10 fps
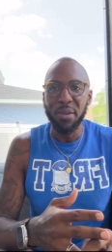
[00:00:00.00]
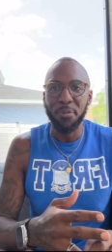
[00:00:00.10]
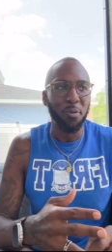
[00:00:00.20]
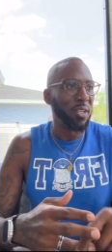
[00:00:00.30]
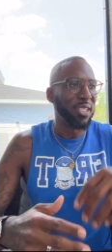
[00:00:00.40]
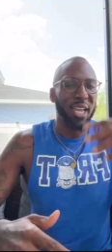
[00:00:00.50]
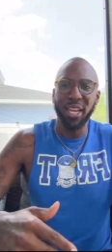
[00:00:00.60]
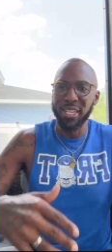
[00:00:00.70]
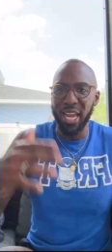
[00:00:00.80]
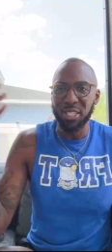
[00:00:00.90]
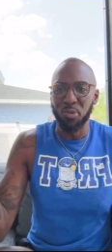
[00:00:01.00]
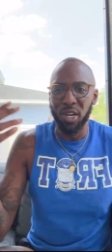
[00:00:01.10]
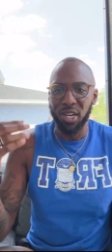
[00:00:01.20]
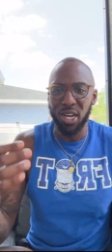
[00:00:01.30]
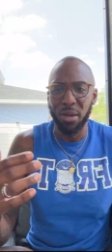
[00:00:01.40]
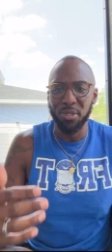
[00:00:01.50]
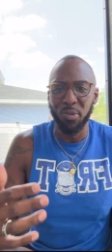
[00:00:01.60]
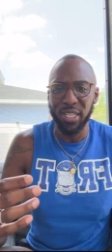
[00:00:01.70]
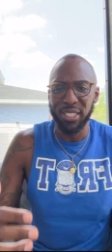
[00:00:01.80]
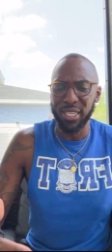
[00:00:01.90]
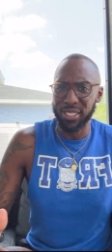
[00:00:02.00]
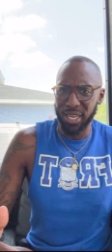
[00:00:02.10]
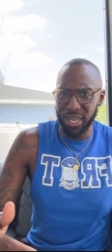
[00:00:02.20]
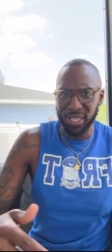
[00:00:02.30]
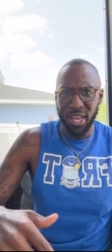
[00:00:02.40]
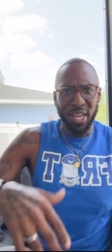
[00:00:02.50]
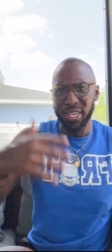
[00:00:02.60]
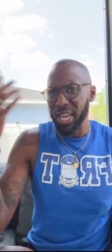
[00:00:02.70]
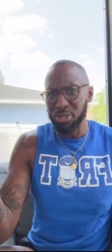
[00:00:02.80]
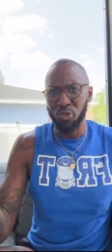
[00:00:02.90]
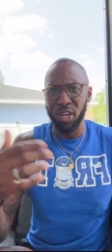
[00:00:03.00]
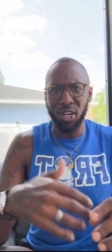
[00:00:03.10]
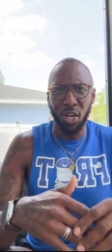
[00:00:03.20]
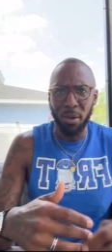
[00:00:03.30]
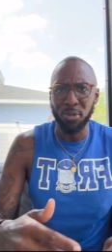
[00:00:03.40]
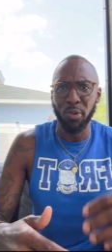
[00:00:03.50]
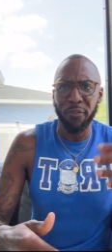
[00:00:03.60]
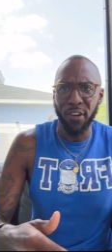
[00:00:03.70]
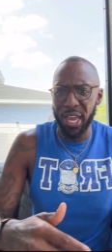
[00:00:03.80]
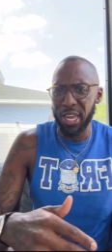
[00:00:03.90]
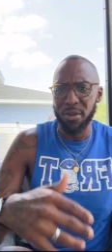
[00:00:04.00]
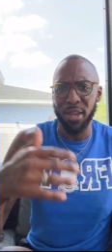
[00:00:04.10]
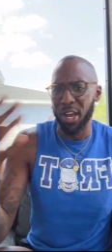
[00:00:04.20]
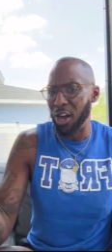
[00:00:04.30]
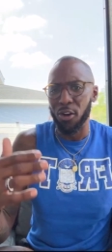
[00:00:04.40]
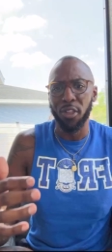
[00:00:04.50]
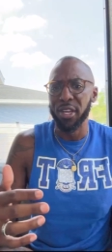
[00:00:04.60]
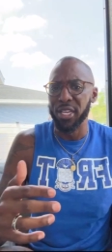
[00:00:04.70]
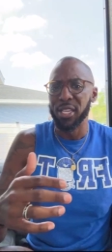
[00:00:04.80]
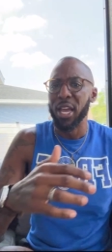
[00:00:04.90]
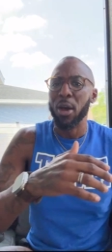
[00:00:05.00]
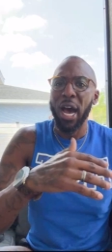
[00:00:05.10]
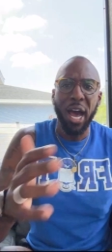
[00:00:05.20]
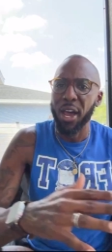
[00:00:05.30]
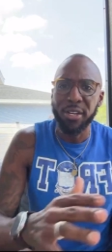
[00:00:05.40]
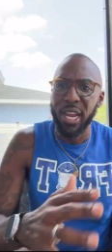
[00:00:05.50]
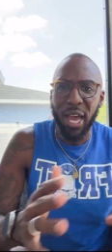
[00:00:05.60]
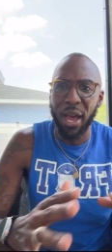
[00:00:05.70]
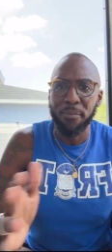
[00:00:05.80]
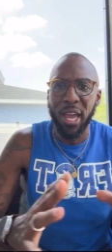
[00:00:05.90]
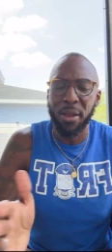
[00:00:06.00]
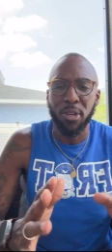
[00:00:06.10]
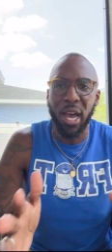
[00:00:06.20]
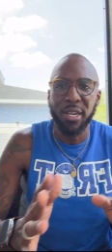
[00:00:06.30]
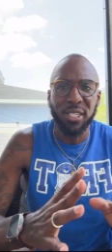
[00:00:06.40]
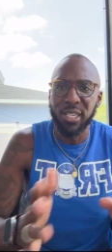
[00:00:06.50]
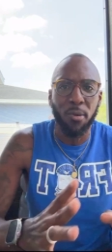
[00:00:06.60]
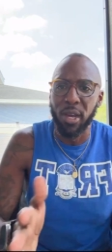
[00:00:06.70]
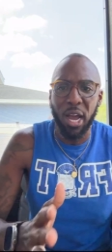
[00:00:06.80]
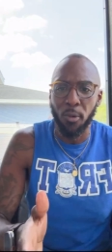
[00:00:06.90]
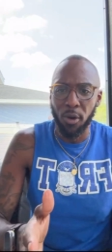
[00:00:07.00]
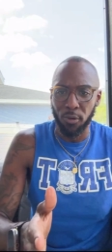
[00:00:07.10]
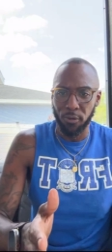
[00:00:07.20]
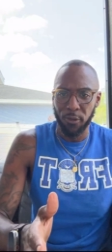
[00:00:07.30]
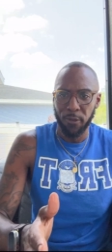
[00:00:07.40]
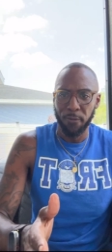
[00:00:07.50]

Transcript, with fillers: the people were saying that's what comes with success that's what comes with fame and all of this I, i'm not I, that's not what i want